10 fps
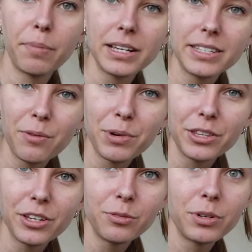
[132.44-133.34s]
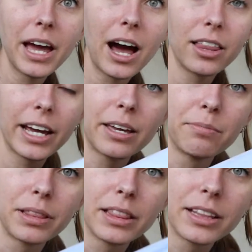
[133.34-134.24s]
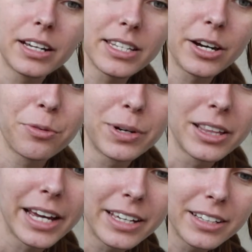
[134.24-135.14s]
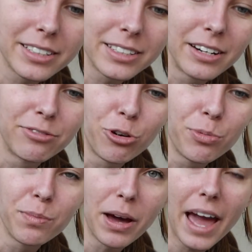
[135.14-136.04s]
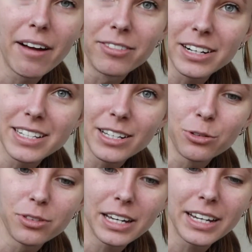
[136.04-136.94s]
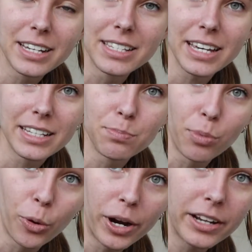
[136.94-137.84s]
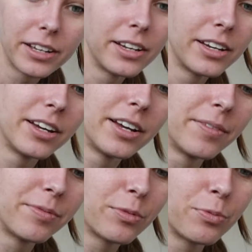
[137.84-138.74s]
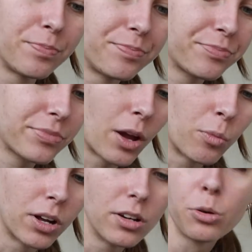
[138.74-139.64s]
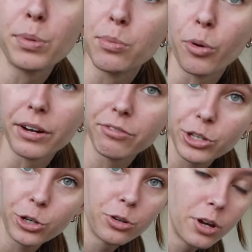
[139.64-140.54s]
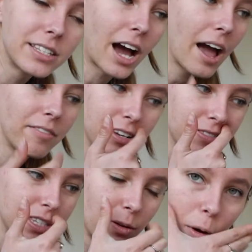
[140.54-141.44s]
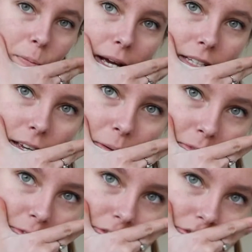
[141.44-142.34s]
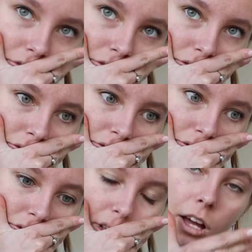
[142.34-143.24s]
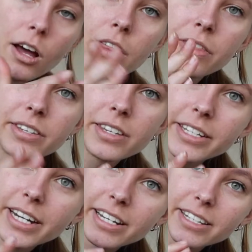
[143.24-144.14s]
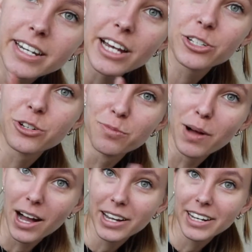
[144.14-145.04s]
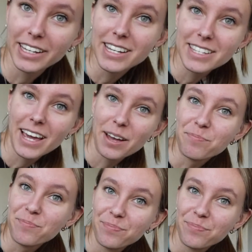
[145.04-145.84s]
by step with you without like, because I don't want to like inform you about every single thing because it's boring. Well, it will be boring for you. I haven't even said what my exam is. This is an international marketing exam.